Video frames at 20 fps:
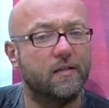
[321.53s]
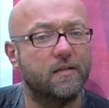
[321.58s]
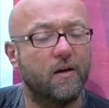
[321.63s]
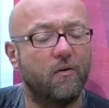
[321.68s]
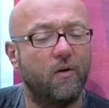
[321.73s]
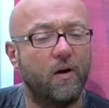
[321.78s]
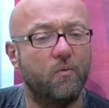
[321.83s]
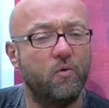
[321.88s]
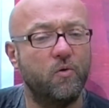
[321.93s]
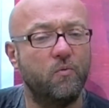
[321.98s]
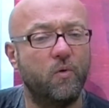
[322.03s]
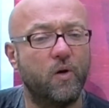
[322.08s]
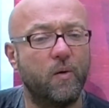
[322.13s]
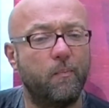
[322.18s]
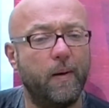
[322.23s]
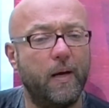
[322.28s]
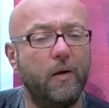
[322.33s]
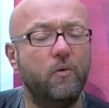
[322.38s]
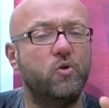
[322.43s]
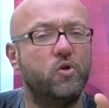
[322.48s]
so I wouldn't
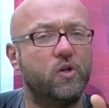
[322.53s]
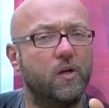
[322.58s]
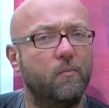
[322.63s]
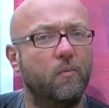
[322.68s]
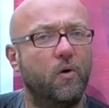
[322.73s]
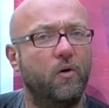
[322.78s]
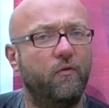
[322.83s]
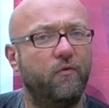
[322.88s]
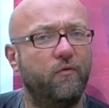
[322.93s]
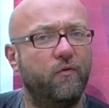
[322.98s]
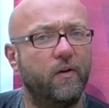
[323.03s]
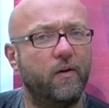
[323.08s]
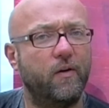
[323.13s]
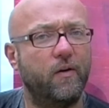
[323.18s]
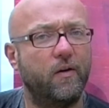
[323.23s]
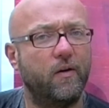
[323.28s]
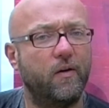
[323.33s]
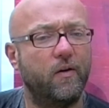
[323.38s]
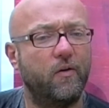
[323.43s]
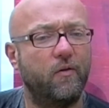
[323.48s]
want to poach him off
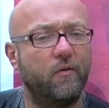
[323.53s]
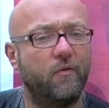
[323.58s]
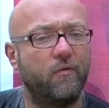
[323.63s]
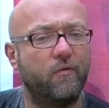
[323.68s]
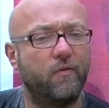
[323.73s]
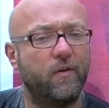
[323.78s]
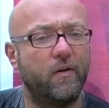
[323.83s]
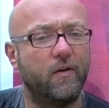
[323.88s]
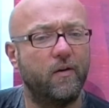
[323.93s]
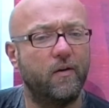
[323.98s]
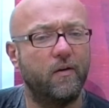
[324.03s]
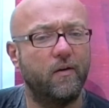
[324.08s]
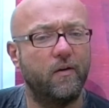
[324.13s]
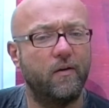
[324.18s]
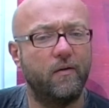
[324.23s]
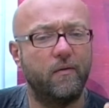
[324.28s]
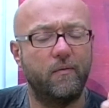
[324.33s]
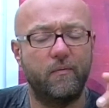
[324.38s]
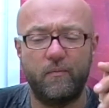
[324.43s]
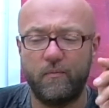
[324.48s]

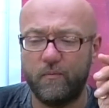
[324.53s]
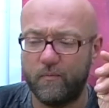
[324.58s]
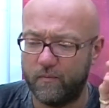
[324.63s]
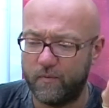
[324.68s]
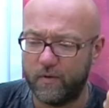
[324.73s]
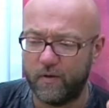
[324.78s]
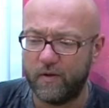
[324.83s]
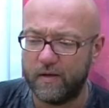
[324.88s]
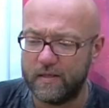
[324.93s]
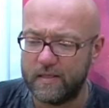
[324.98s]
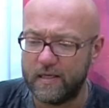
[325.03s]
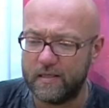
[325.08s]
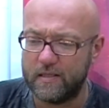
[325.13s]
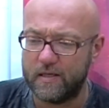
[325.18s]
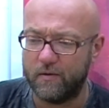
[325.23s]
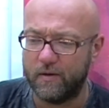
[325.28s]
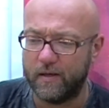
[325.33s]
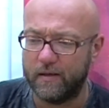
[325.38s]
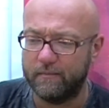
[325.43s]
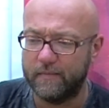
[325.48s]
the things he's
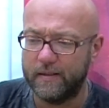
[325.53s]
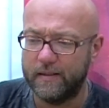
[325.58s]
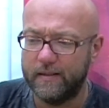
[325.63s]
doing.